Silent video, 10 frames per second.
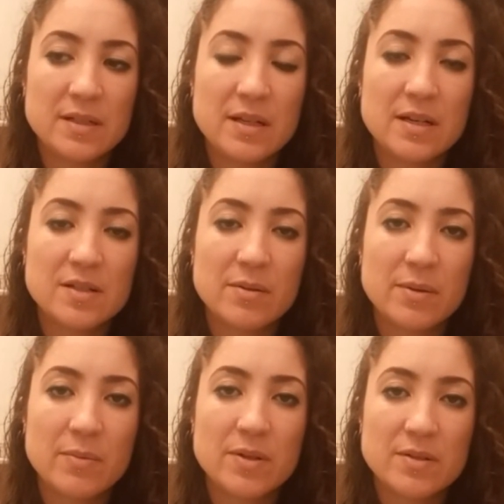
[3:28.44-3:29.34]
so
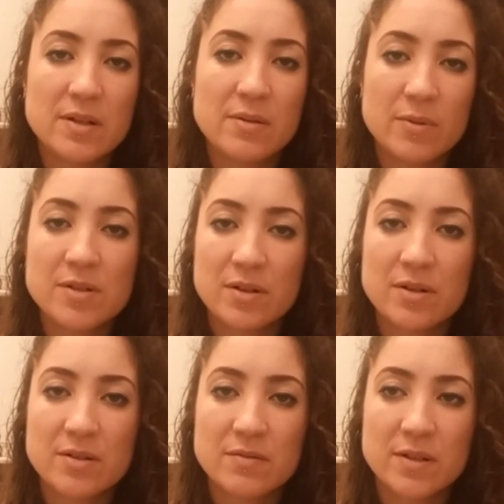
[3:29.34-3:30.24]
it was
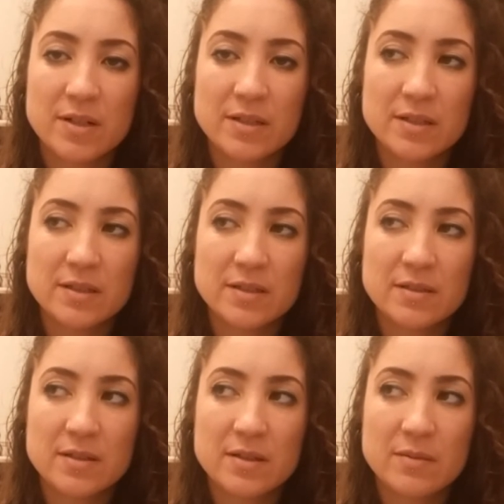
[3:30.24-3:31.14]
hard to write,
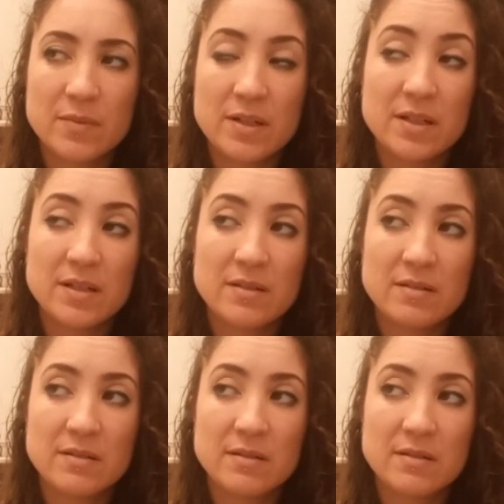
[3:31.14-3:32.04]
and then
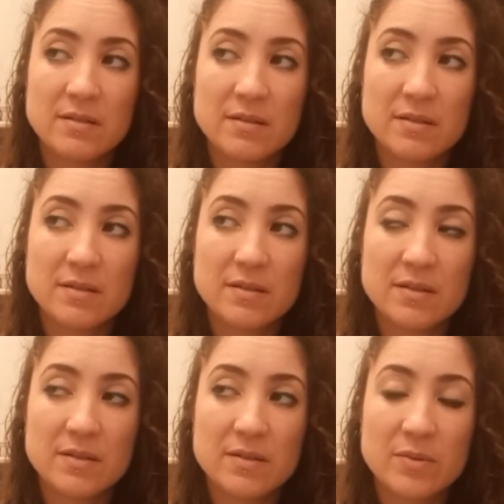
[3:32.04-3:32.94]

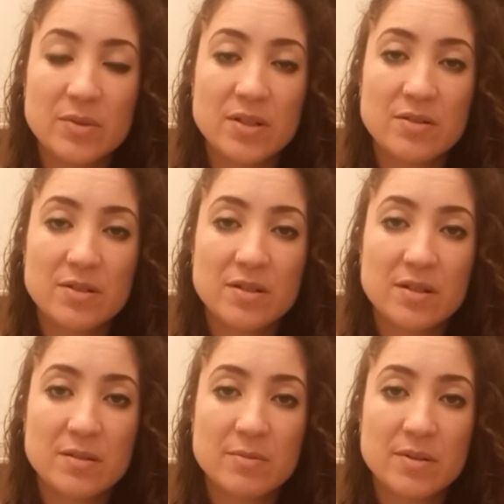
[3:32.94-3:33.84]
also just the
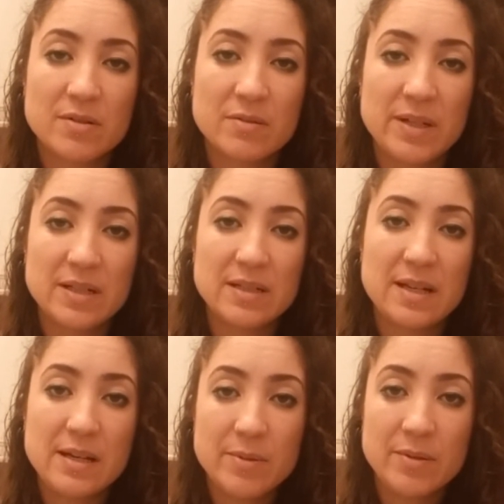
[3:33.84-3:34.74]
experience of being a
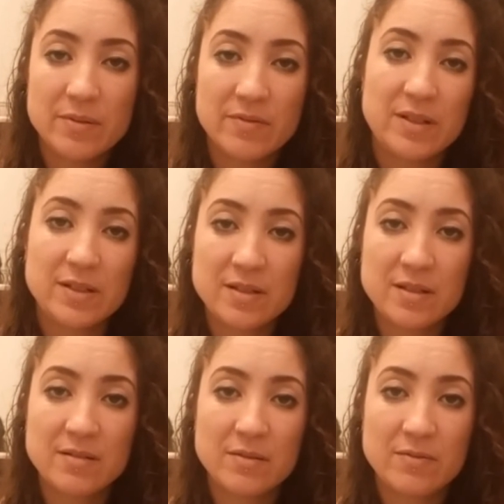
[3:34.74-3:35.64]
debut novelist
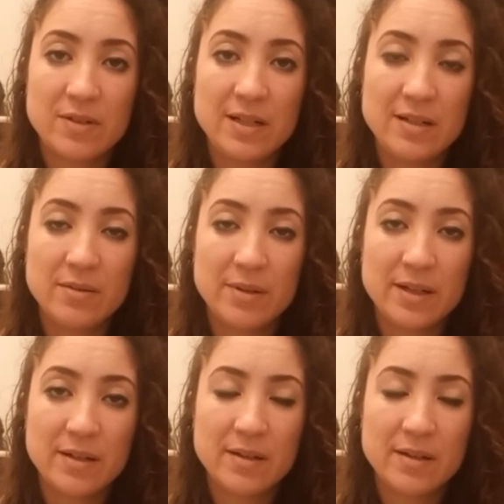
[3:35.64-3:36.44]
and not really knowing